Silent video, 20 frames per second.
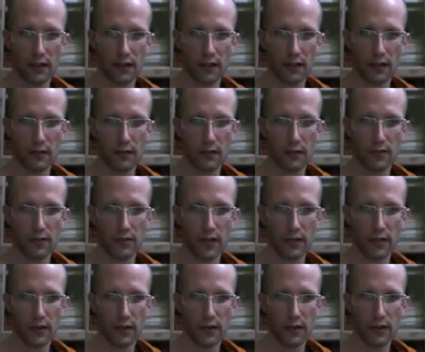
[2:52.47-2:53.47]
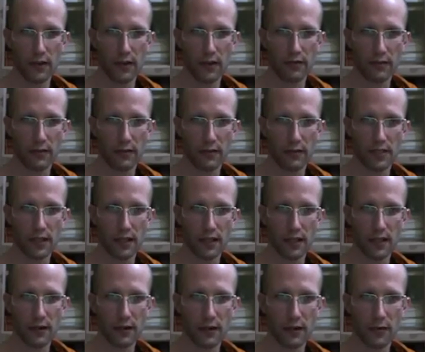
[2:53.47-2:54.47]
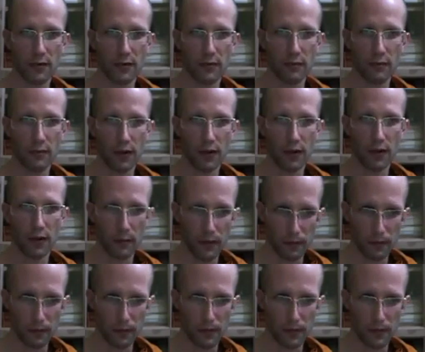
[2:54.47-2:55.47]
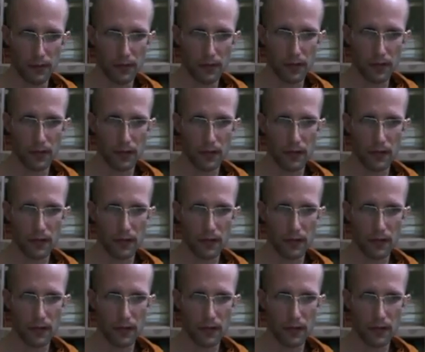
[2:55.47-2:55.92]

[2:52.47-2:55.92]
are what they're trying to run away from is not their own problems